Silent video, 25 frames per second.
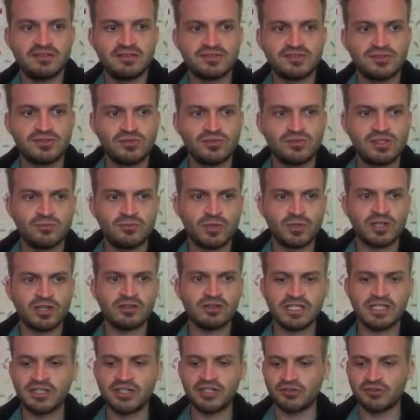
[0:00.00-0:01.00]
so that we're
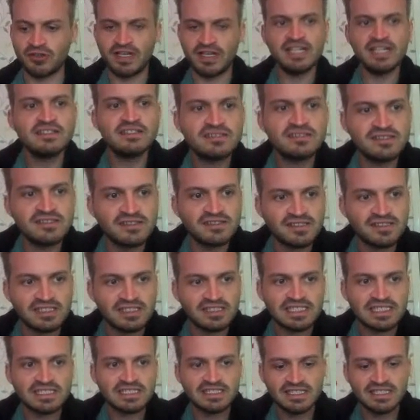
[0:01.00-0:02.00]
clear on
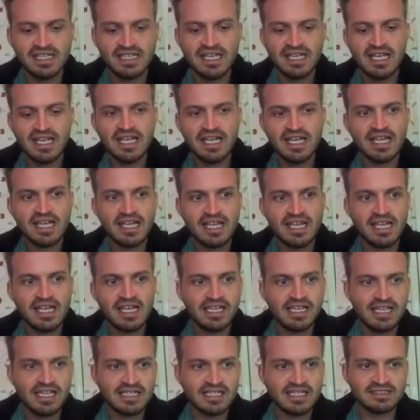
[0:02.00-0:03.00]
instances,
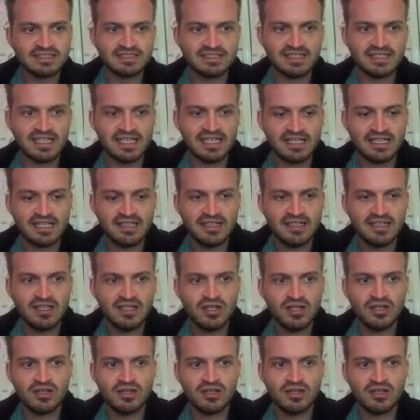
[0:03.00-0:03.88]
is that